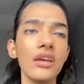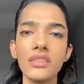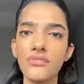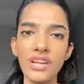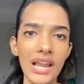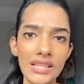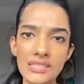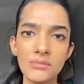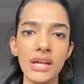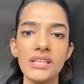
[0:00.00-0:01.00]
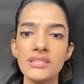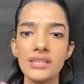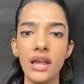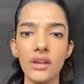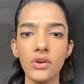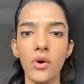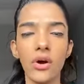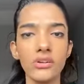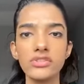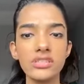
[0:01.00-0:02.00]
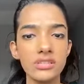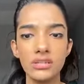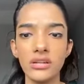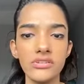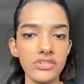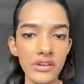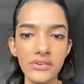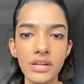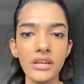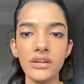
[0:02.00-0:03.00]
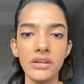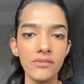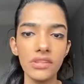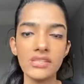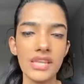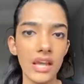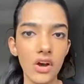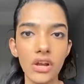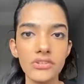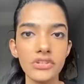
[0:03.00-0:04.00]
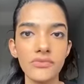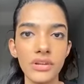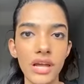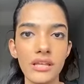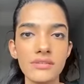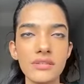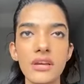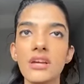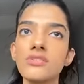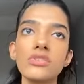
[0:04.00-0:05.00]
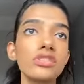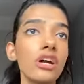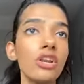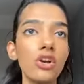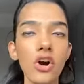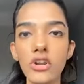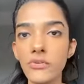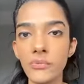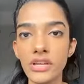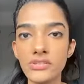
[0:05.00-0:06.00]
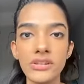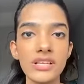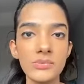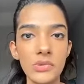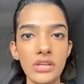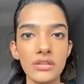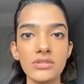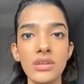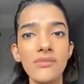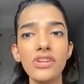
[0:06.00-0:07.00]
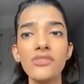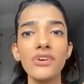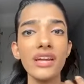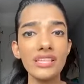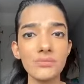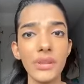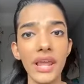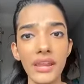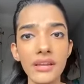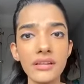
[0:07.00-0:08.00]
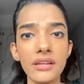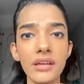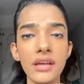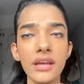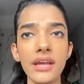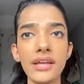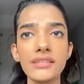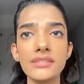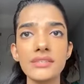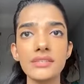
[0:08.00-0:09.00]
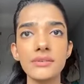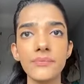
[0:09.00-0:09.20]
the freelancing mindset, or just generally even the psychology of clients. So it's a lot of based on experience. So even if I explain it, it's